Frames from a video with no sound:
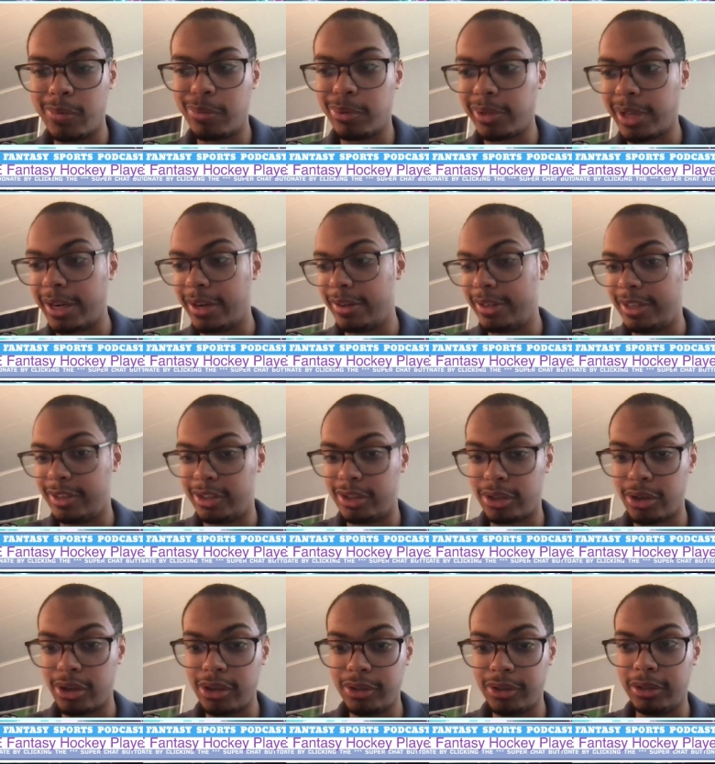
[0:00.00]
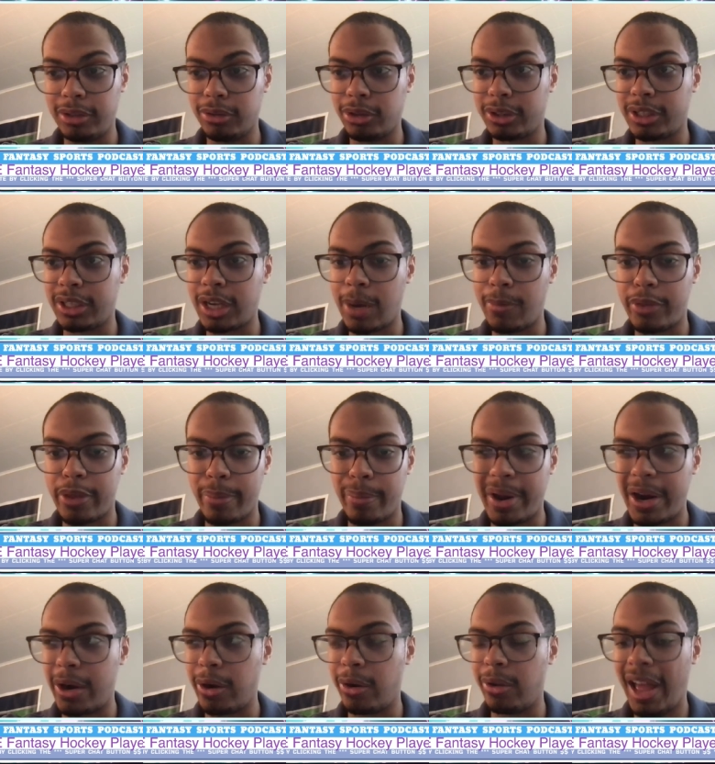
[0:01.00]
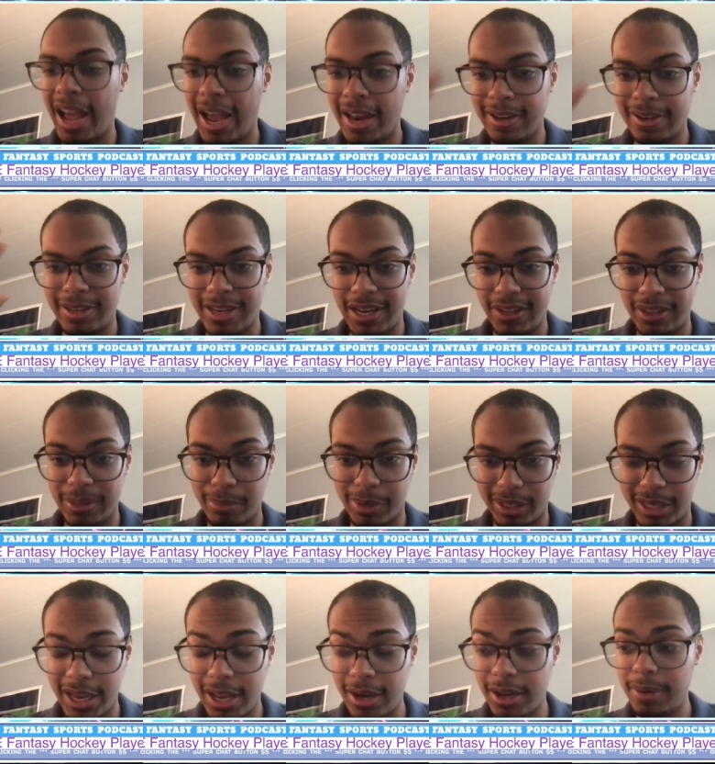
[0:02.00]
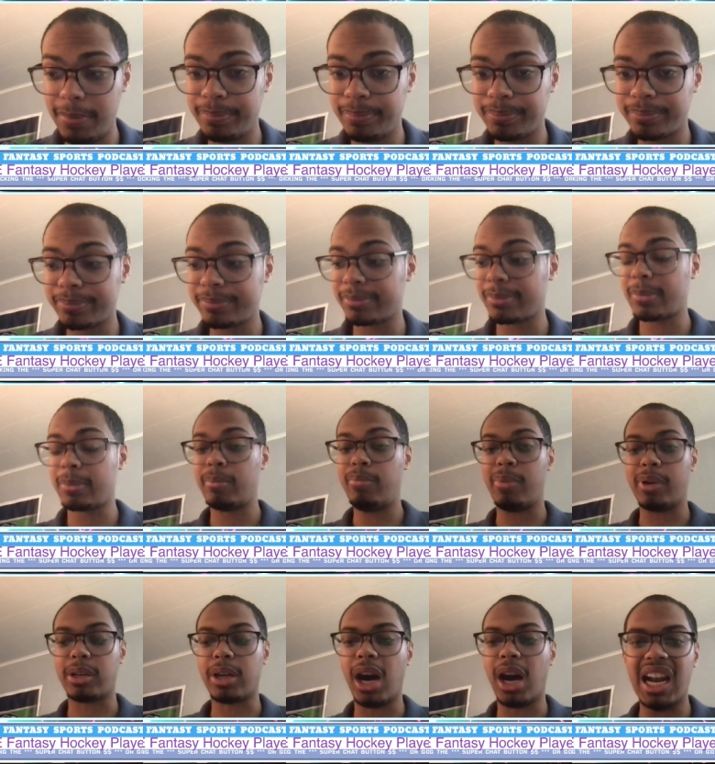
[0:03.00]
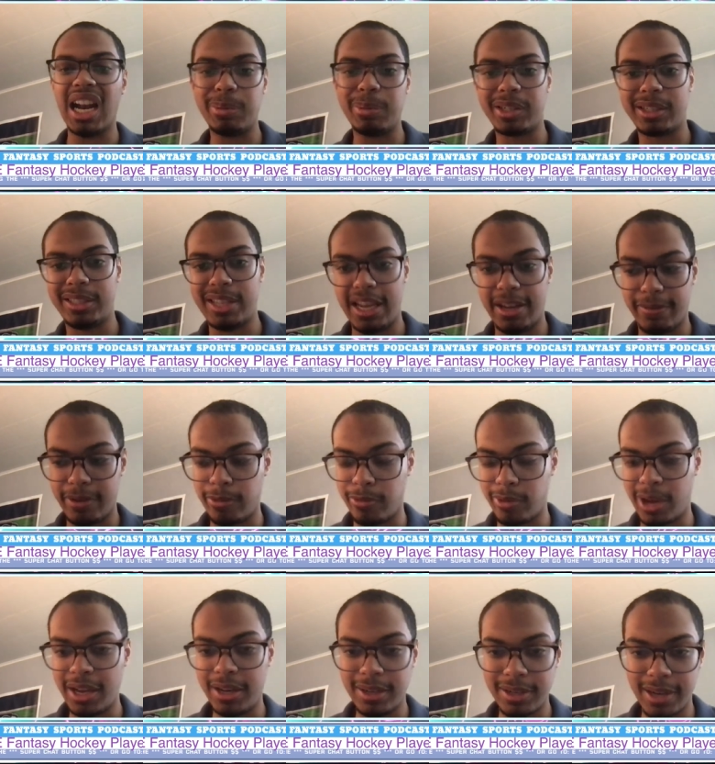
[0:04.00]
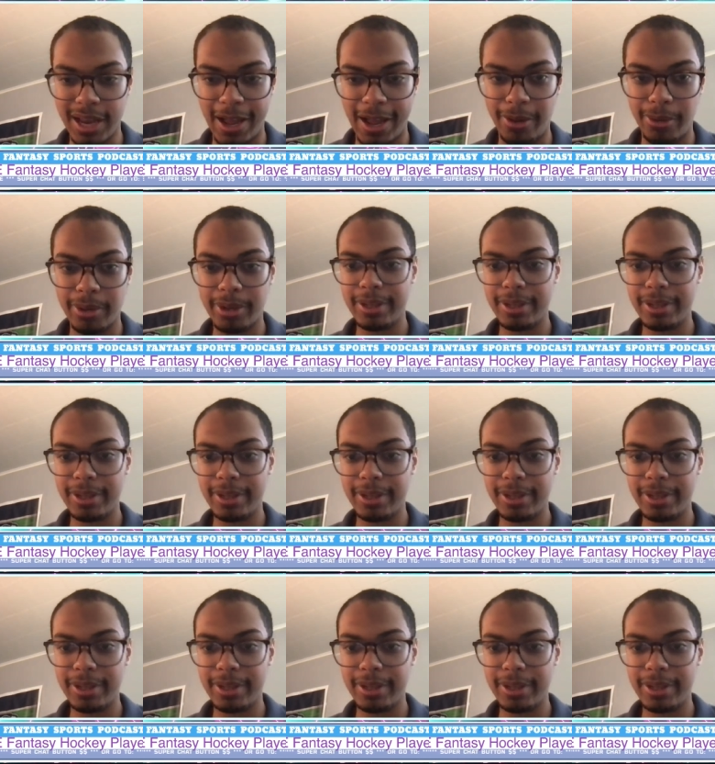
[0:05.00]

player. He's certainly looking up the barrel at Nathan MacKinnon. But Connor McDavid, right now,